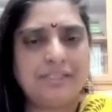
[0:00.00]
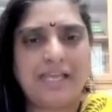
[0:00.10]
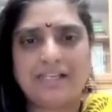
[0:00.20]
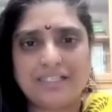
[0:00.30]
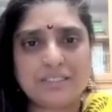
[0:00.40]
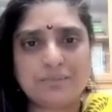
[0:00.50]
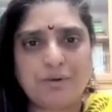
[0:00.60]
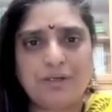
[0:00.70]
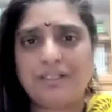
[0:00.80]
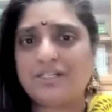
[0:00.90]
At this
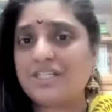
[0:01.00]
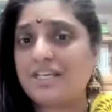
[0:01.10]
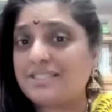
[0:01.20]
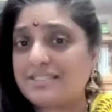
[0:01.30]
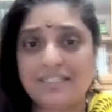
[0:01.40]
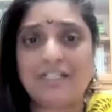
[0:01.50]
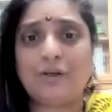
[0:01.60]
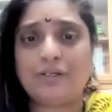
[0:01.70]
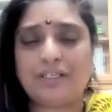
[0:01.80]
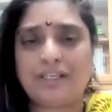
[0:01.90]
point, Daksha is still
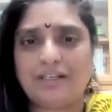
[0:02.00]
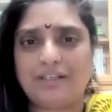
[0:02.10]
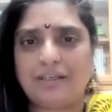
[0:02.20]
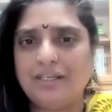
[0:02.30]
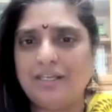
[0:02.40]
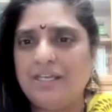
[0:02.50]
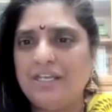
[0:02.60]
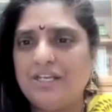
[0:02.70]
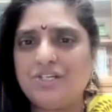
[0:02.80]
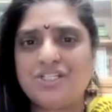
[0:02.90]
not caring.
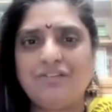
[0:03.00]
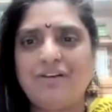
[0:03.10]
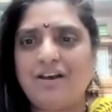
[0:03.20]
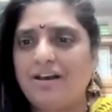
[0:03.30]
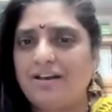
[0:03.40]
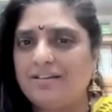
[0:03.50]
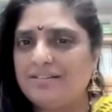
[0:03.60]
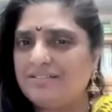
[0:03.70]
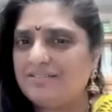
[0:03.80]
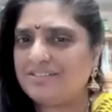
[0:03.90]
Shiva
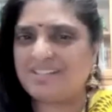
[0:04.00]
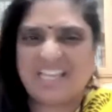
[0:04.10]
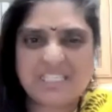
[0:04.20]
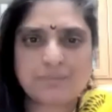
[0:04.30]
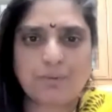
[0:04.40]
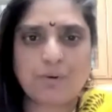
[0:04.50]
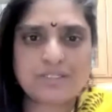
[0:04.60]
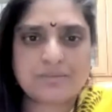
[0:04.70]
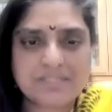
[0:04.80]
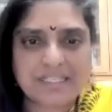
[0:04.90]

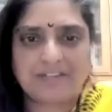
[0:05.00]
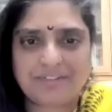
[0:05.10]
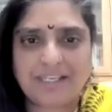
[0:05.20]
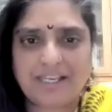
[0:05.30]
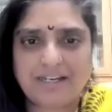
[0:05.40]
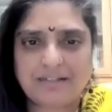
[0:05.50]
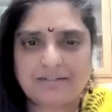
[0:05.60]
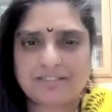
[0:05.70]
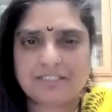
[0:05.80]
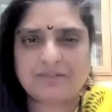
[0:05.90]
transports himself there, and
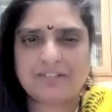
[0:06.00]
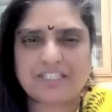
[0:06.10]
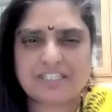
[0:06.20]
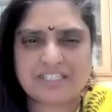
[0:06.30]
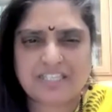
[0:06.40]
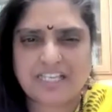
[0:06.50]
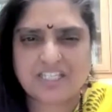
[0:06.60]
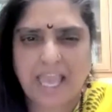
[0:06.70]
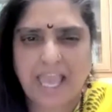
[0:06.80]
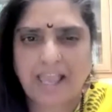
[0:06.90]
with
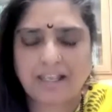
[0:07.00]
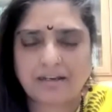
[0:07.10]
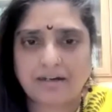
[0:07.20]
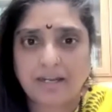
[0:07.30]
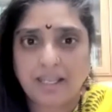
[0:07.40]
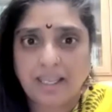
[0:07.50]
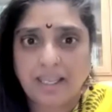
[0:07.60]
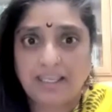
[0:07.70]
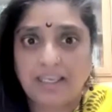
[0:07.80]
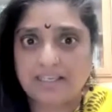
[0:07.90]
such anger,
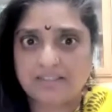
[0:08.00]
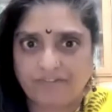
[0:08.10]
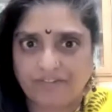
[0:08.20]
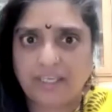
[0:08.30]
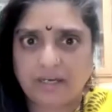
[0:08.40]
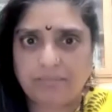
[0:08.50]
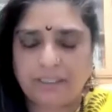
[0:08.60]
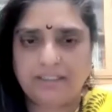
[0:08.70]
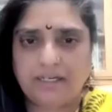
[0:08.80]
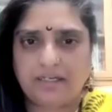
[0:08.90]
he is
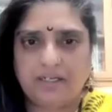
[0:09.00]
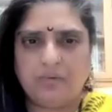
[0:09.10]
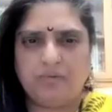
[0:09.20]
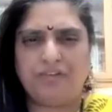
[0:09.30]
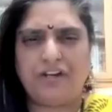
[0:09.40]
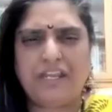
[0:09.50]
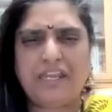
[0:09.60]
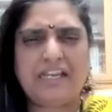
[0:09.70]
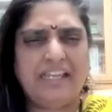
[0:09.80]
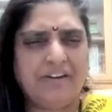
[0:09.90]
Veerabhadra now.
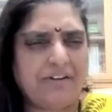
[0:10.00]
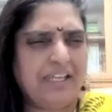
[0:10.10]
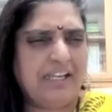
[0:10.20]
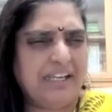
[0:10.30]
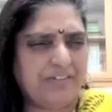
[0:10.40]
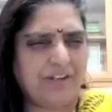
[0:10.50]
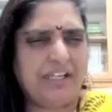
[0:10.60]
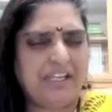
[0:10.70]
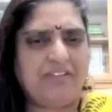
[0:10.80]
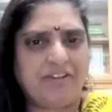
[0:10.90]
Really, really,
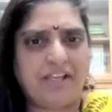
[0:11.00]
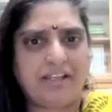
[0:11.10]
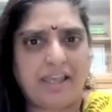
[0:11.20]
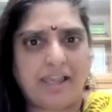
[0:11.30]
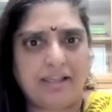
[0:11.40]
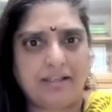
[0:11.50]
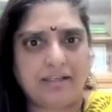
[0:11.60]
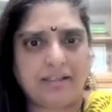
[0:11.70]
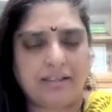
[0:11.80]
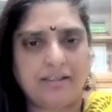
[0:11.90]
really very
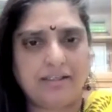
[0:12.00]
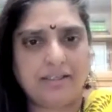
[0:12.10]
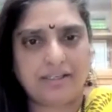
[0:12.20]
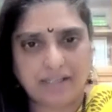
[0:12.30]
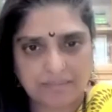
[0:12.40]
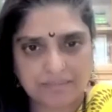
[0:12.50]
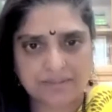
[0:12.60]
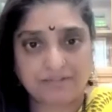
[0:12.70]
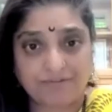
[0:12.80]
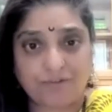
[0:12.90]
angry. He
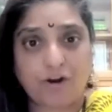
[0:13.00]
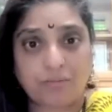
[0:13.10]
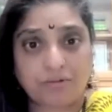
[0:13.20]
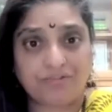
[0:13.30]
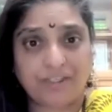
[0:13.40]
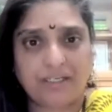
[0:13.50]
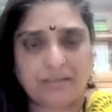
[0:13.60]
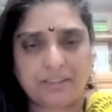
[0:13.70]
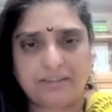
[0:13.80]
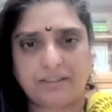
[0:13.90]
comes in the form of
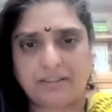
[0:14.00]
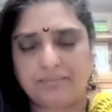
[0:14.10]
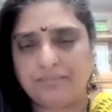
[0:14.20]
Veerabhadra.